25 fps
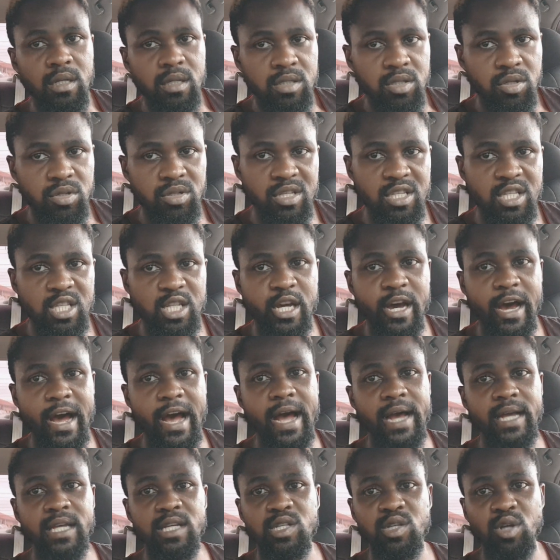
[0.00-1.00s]
So this
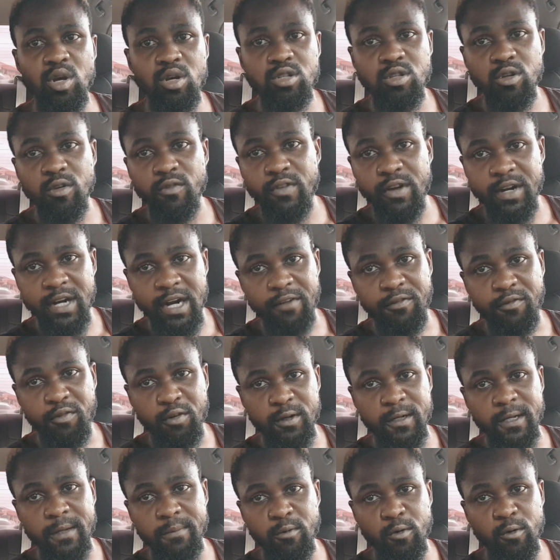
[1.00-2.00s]
car is also very
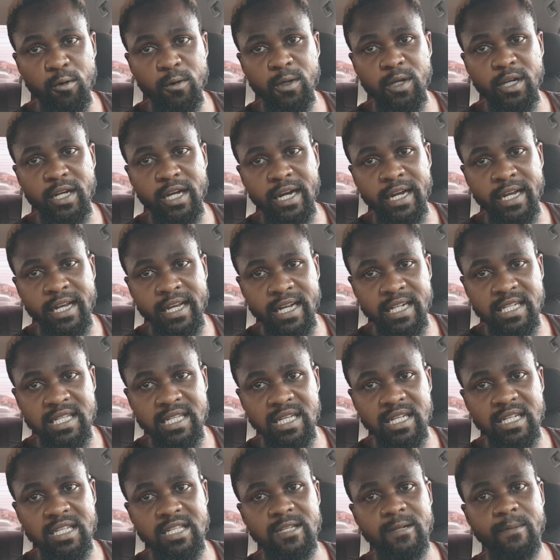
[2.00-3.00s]
affordable. You can
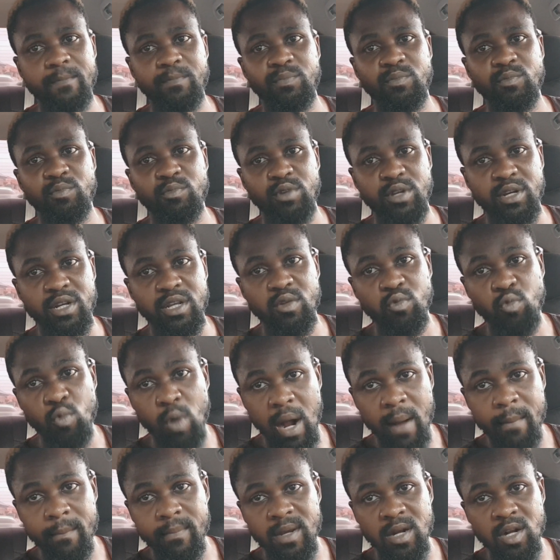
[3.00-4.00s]
get it within
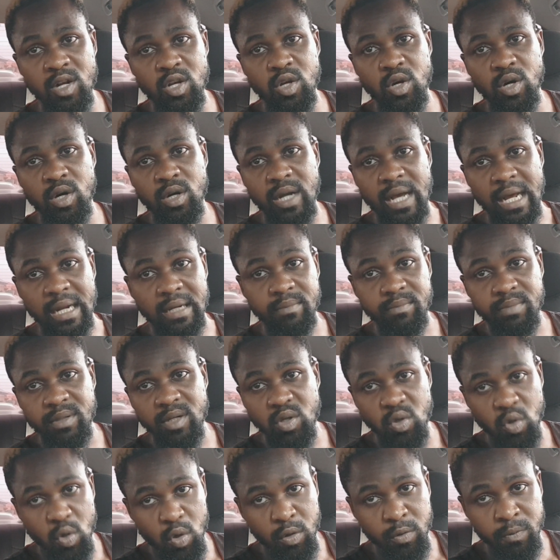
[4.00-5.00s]
1 million and
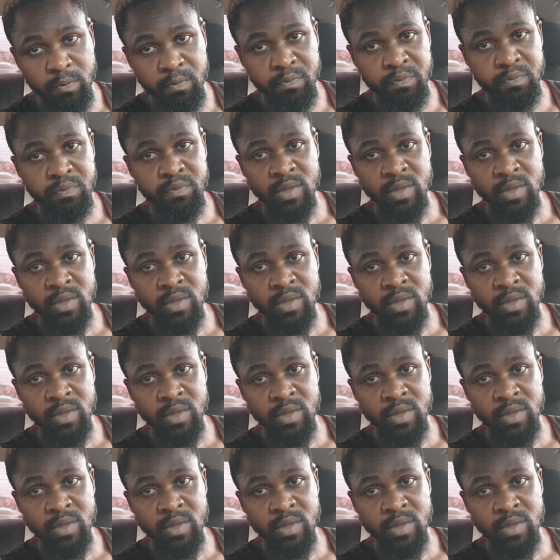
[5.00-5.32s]
below,